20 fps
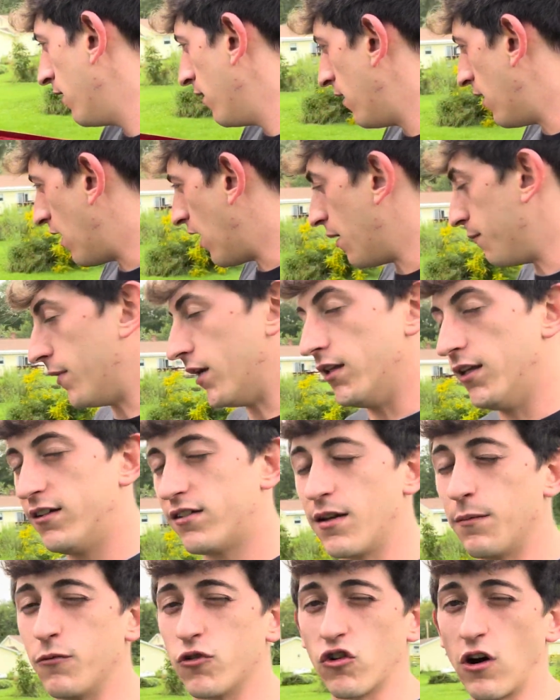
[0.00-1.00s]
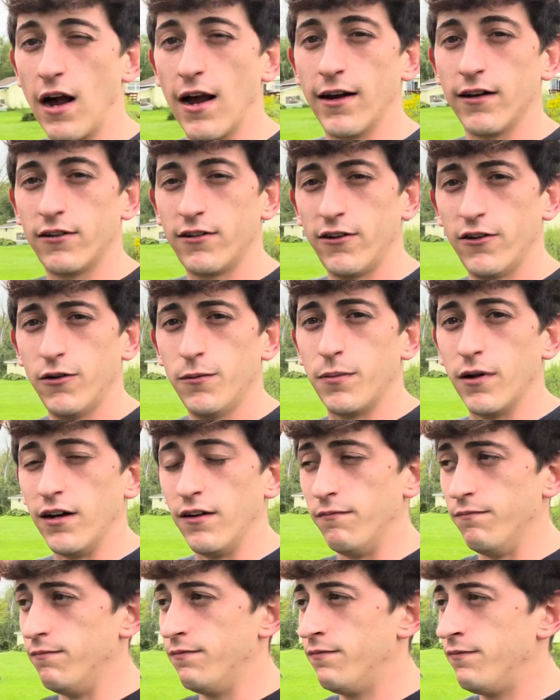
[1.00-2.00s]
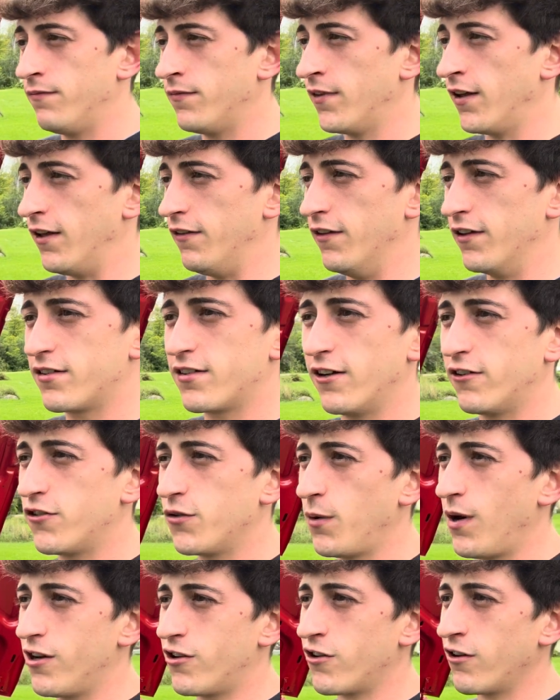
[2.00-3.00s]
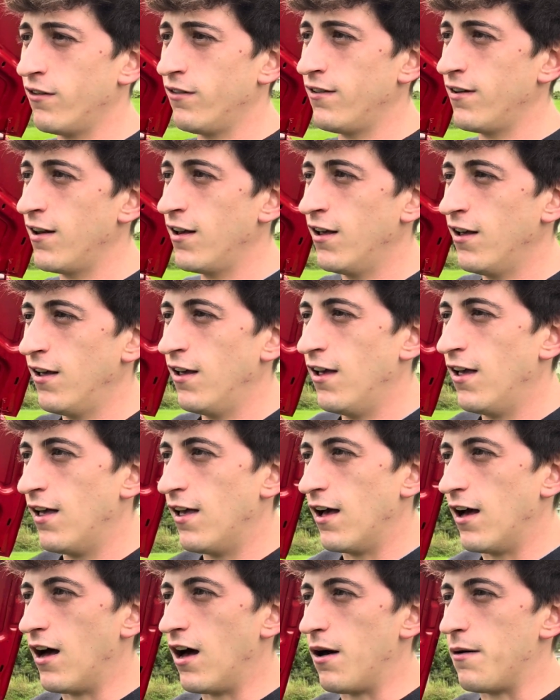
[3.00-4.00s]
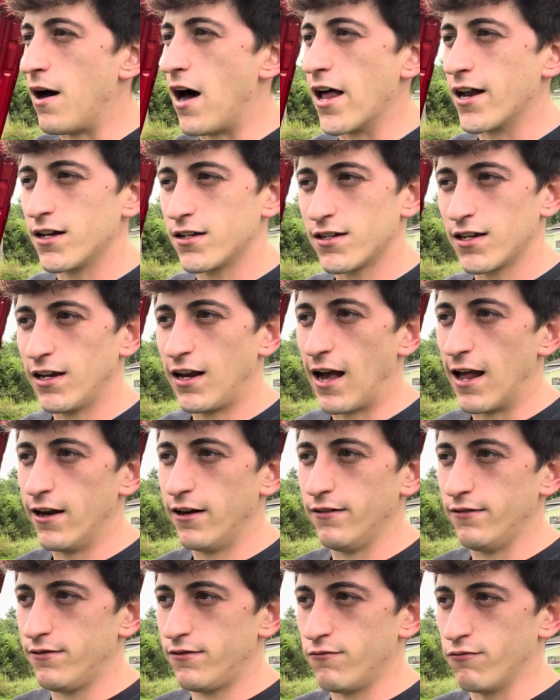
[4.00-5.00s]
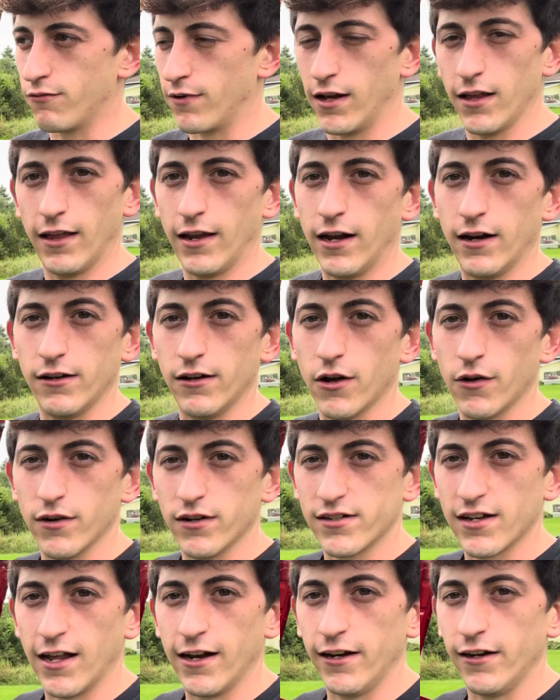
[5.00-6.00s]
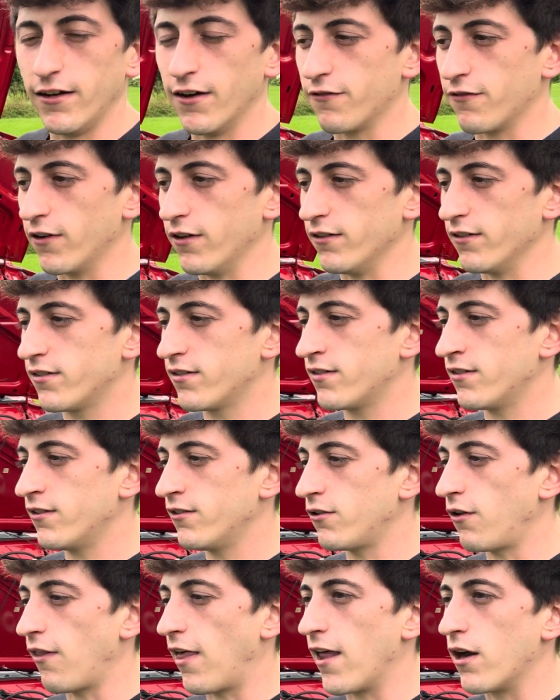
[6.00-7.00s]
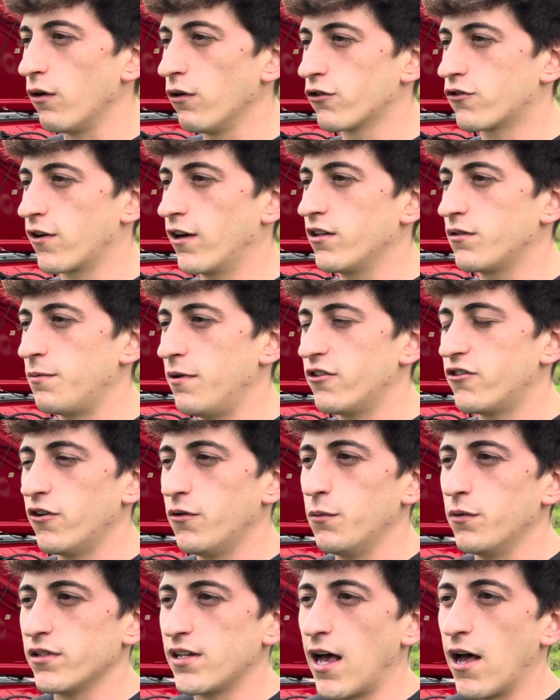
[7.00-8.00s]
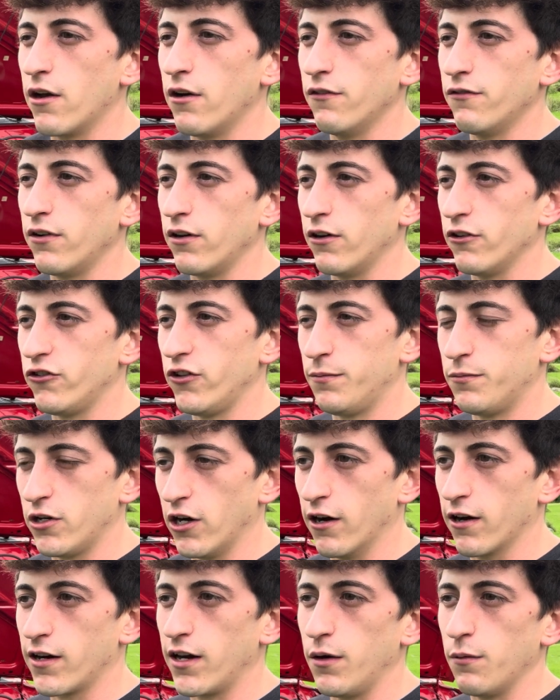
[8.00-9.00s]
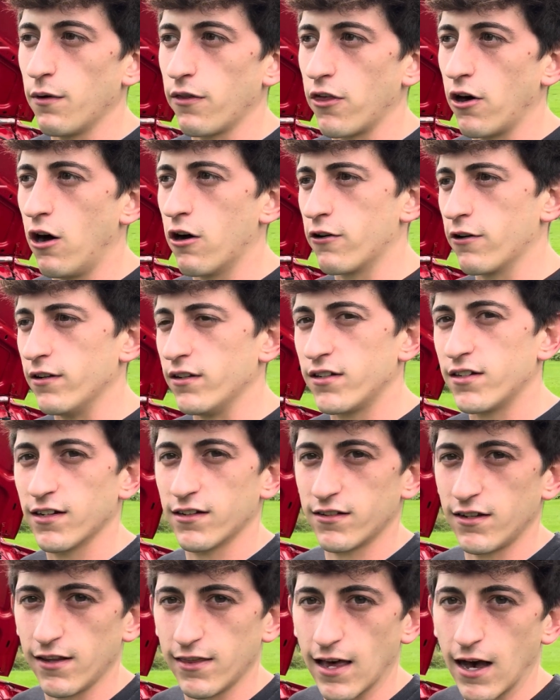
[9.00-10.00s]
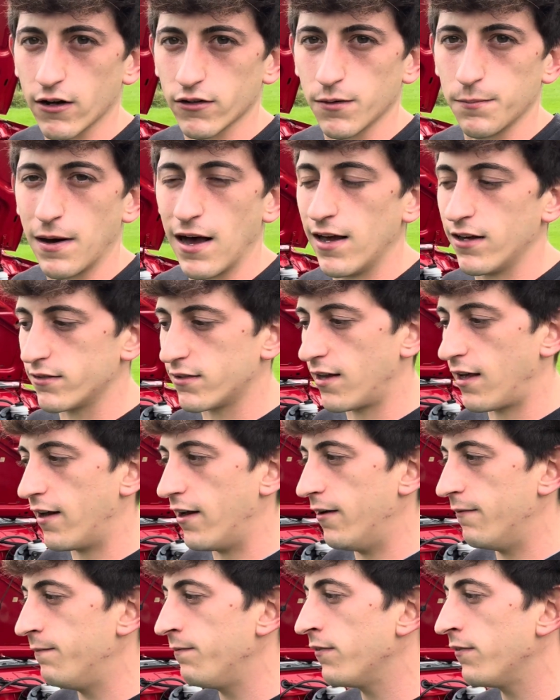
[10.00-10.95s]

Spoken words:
At least I'm trying to, but in this situation, honestly, I really didn't notice any difference. So that old transmission was out of a Jeep Cherokee with 160,000 miles on it,